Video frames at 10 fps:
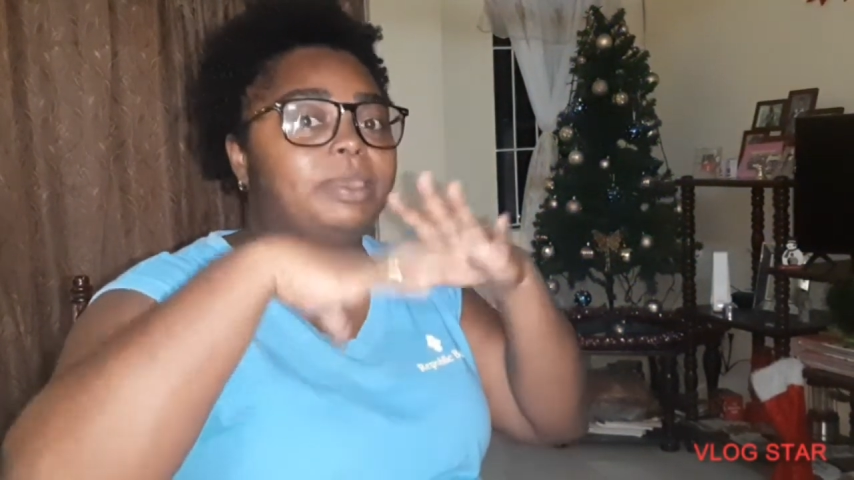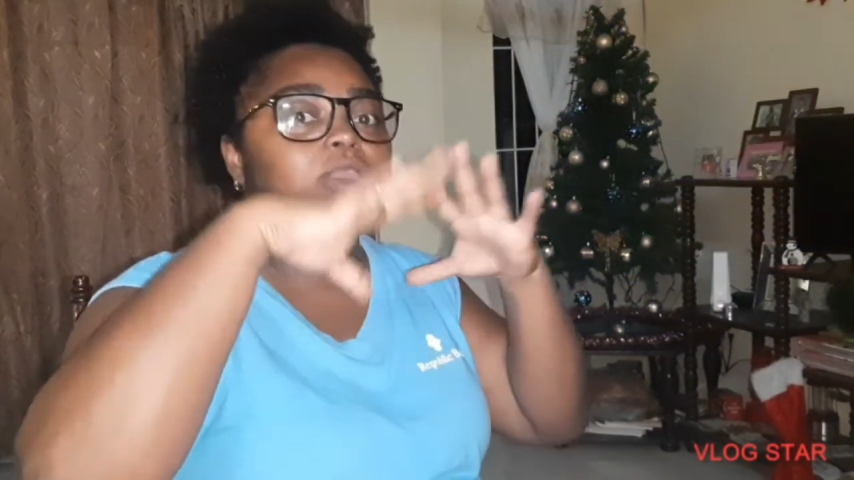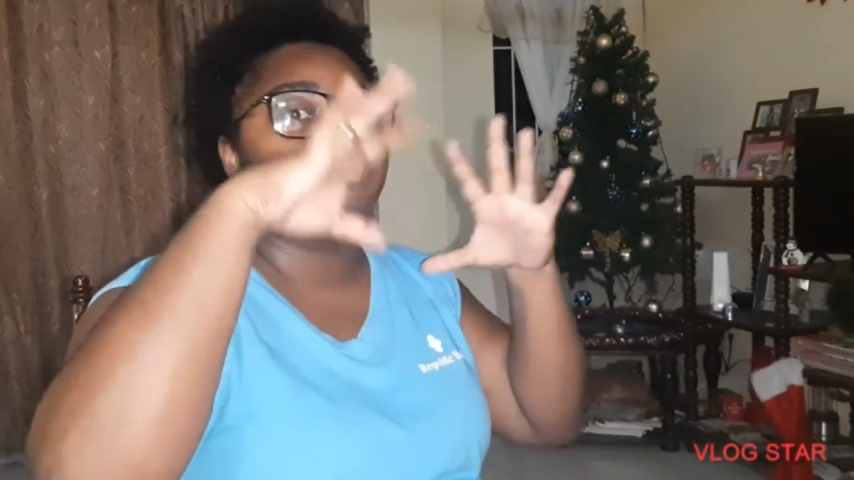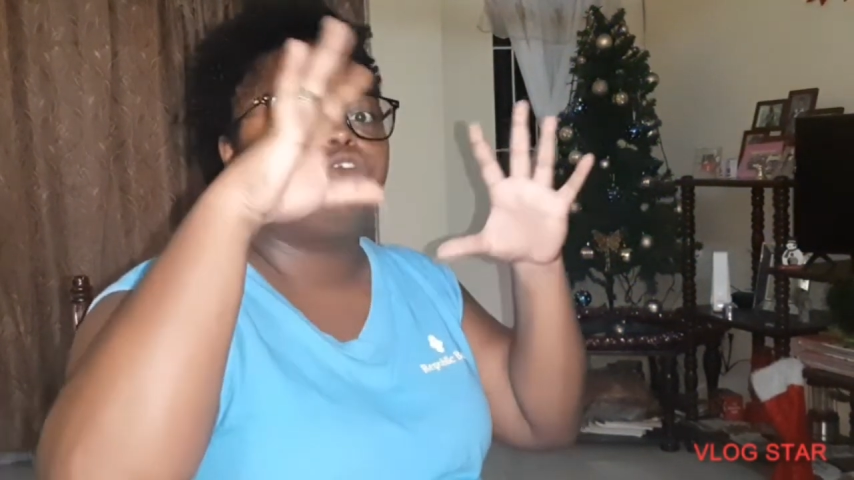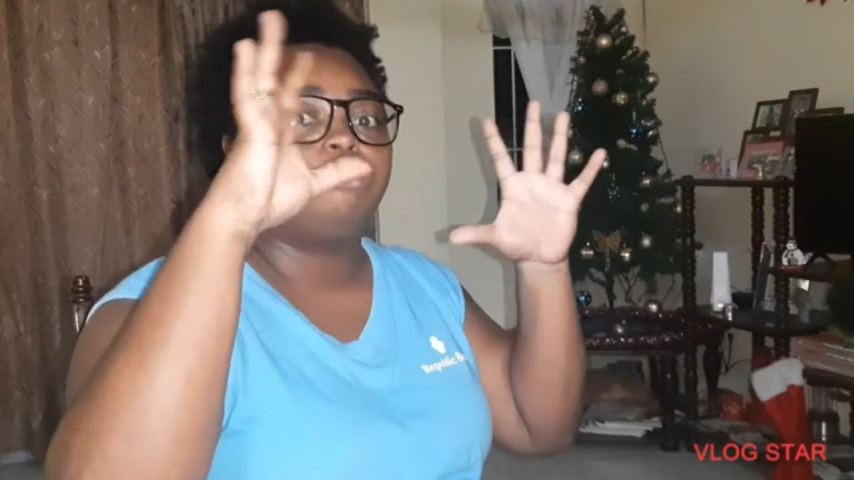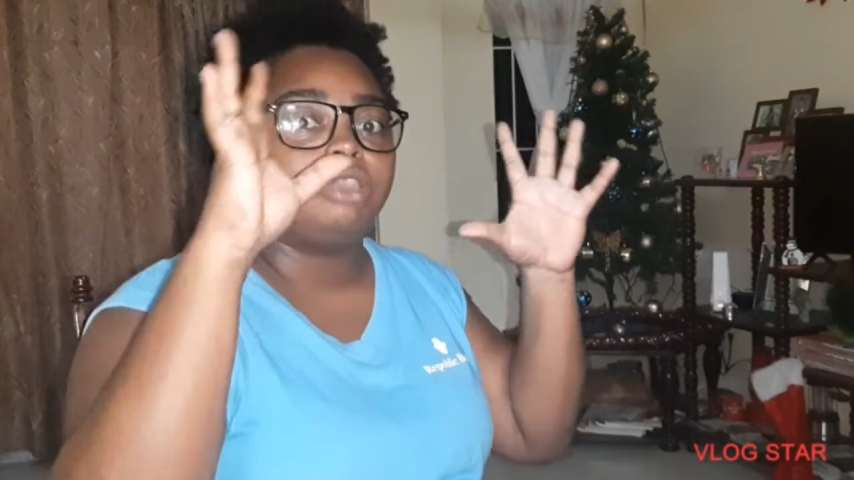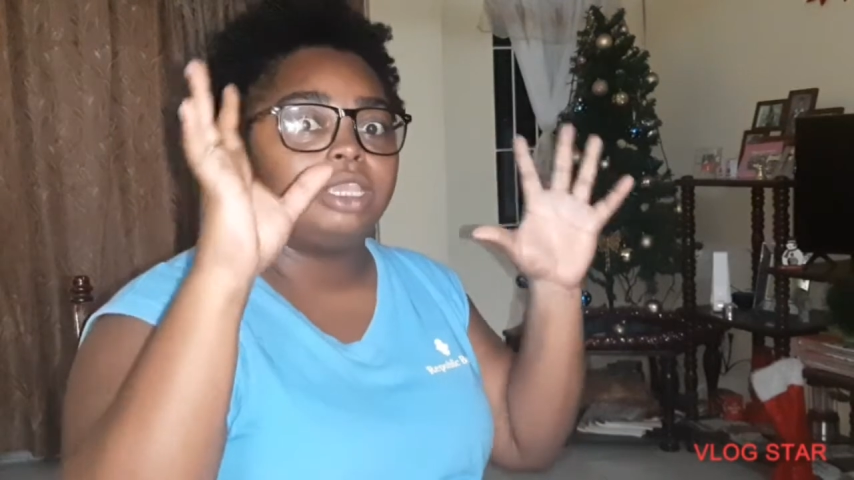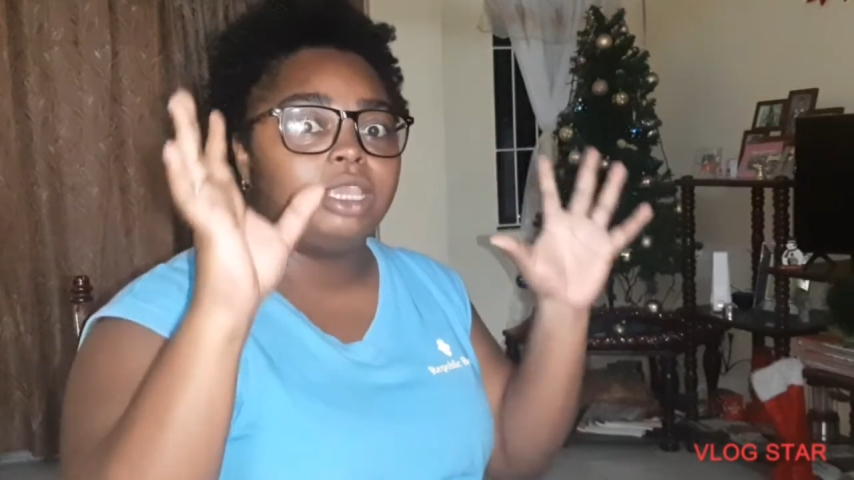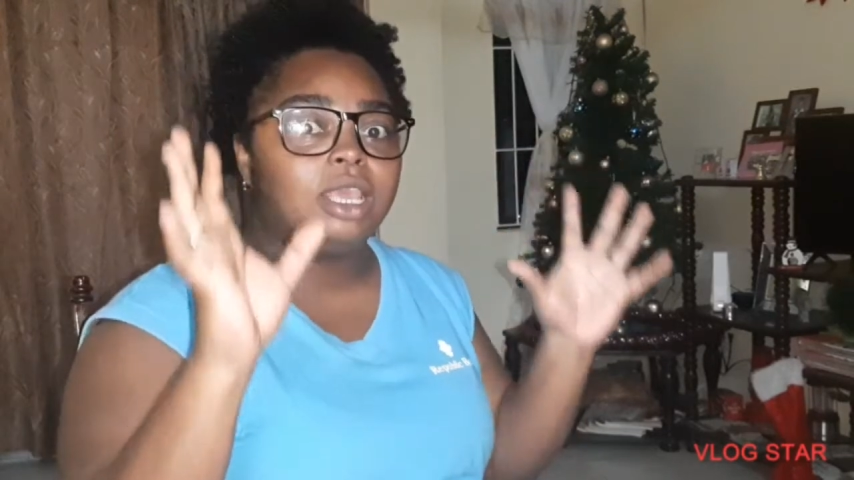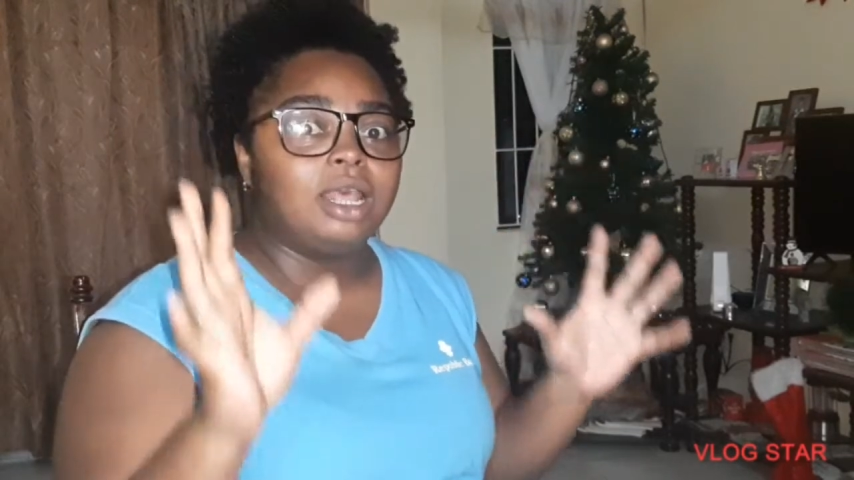big
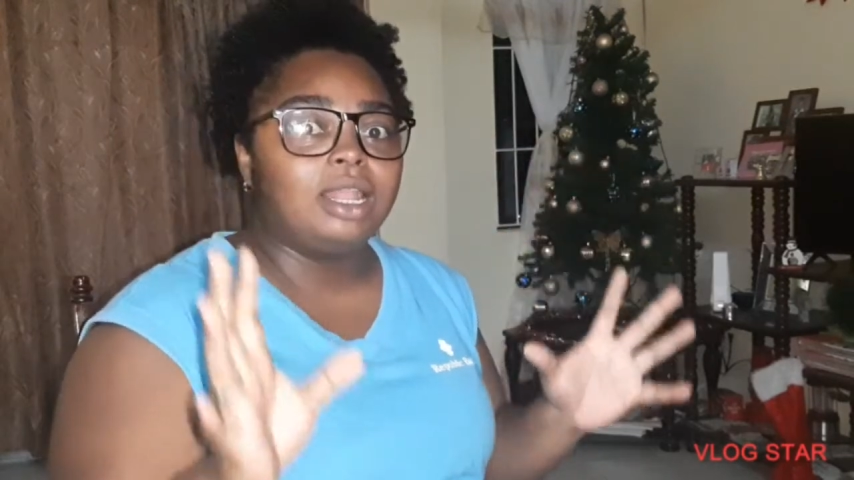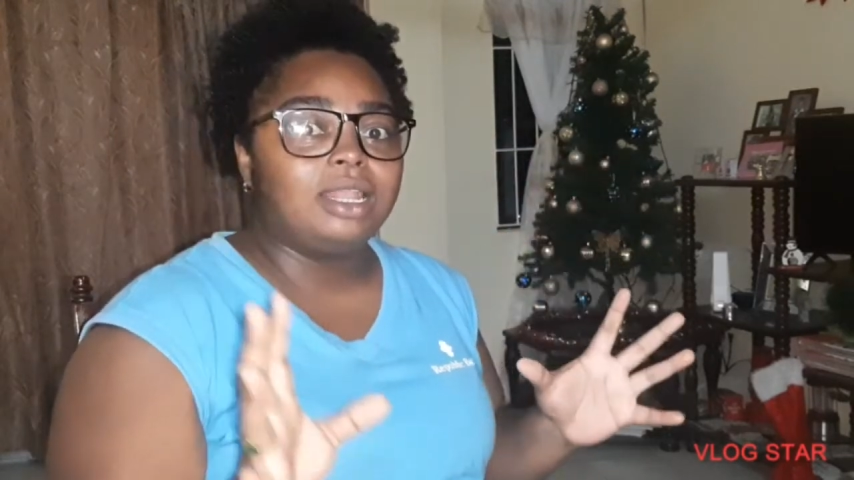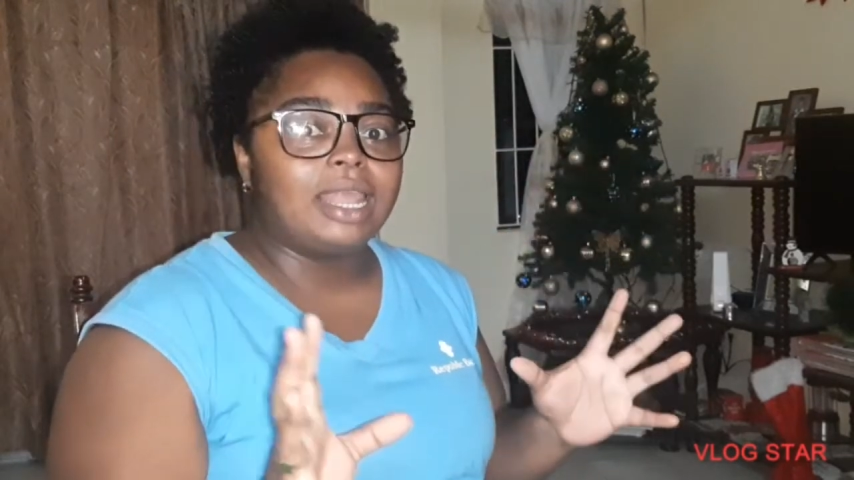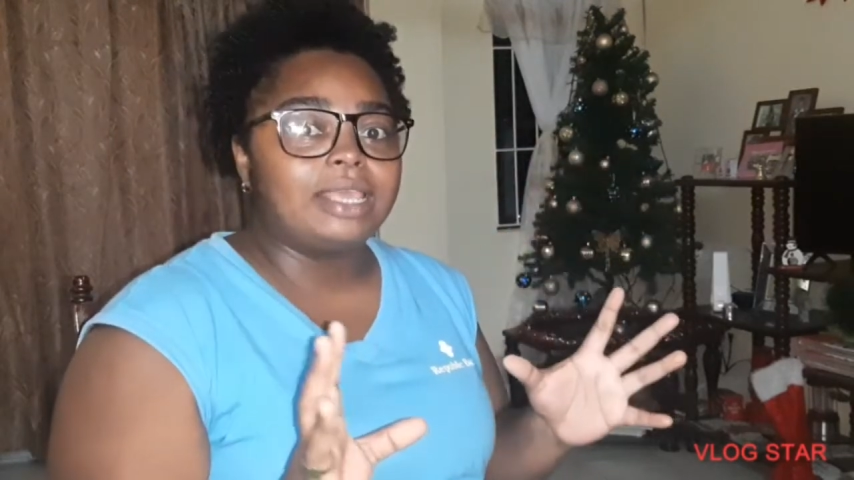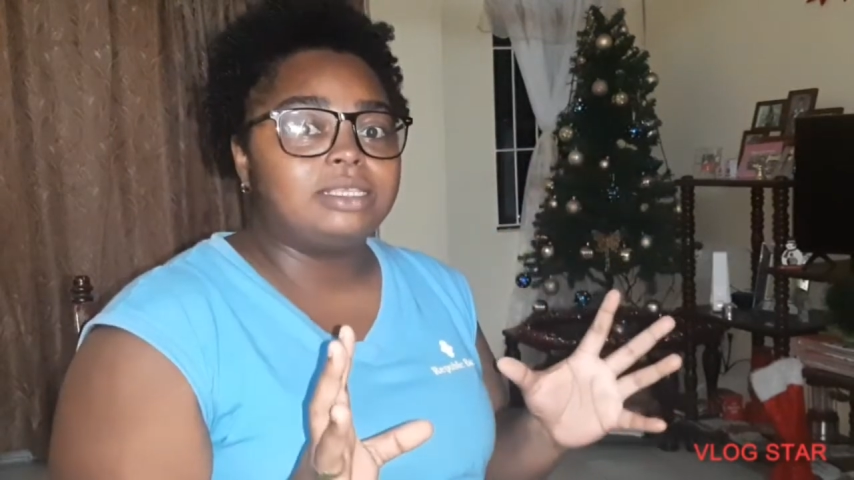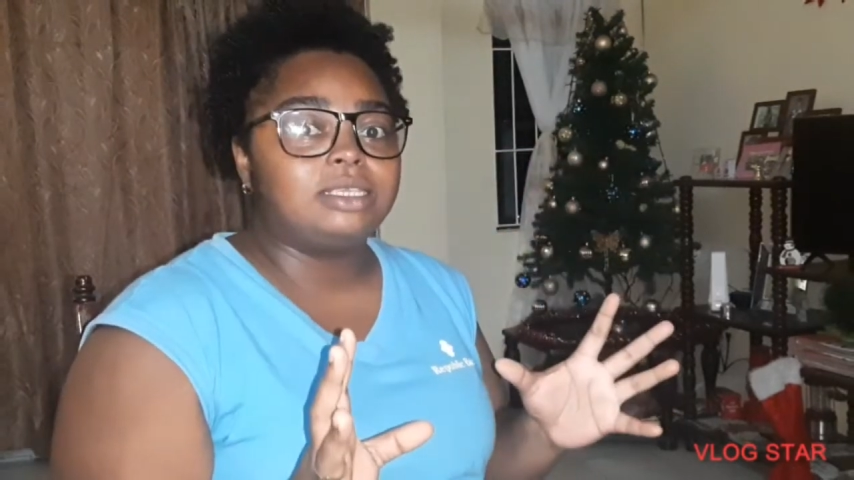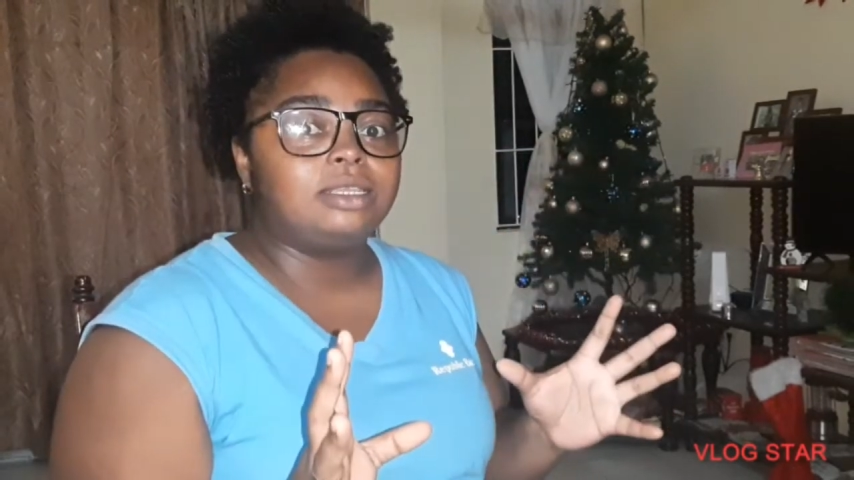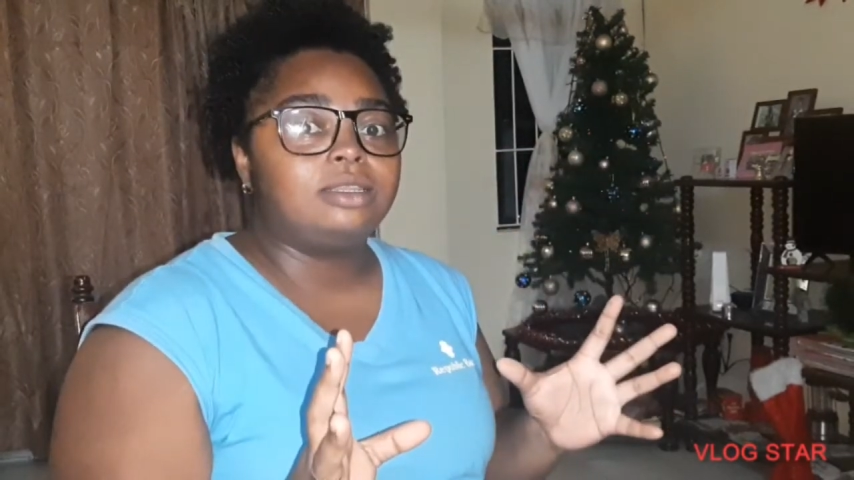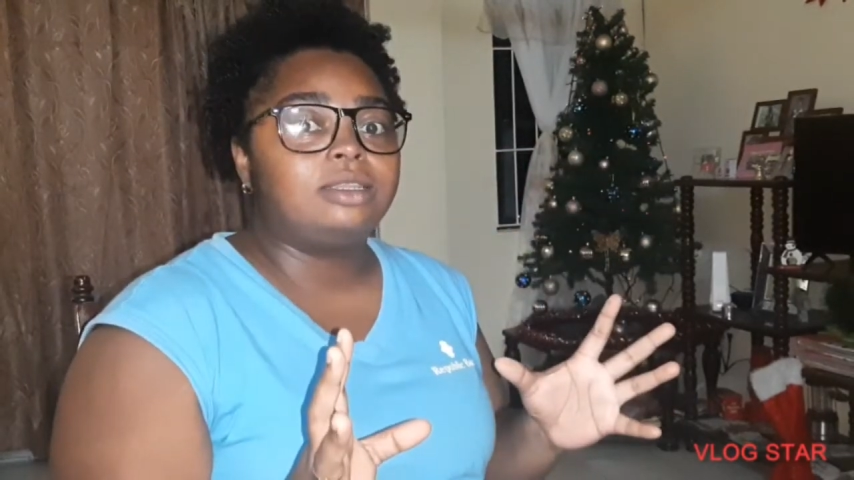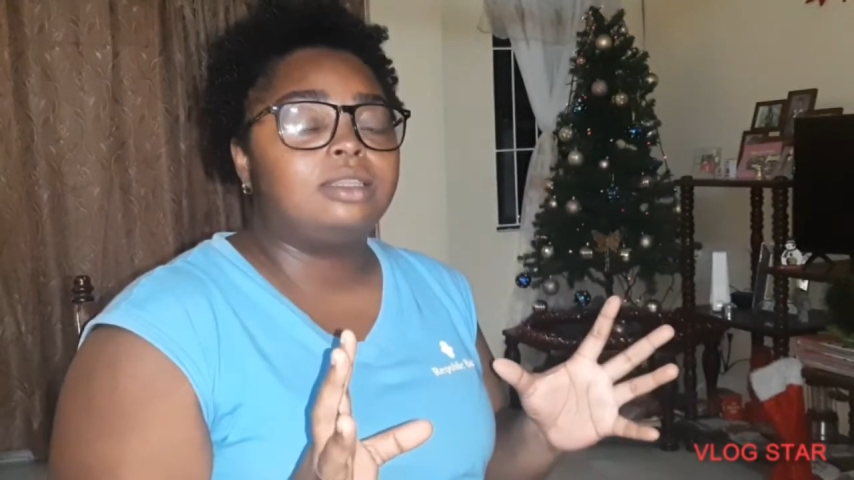tree
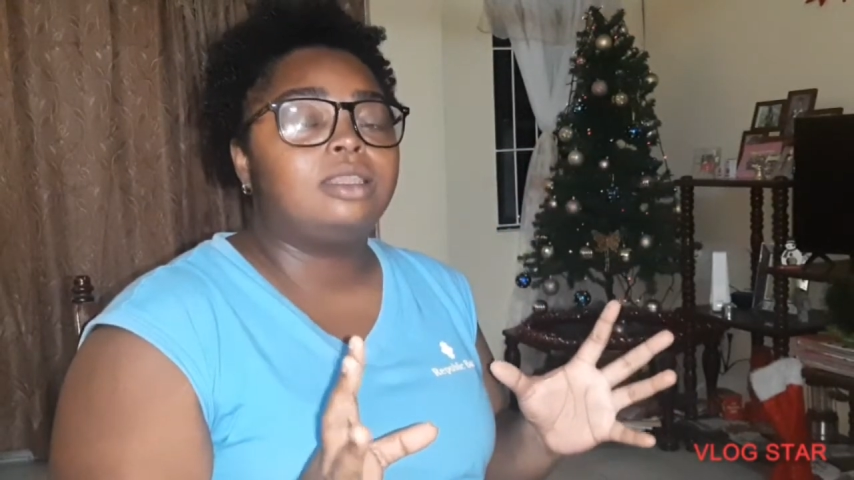lighting.